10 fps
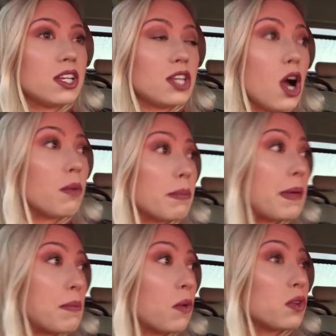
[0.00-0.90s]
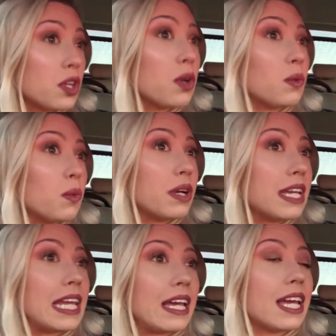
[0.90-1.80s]
No, but people do
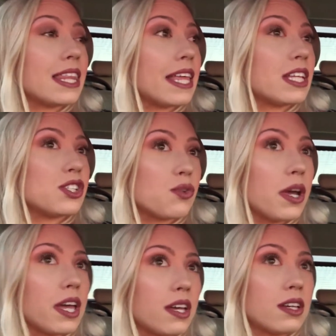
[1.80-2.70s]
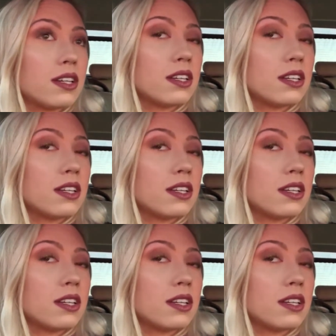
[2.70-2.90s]
eat it and they enjoy it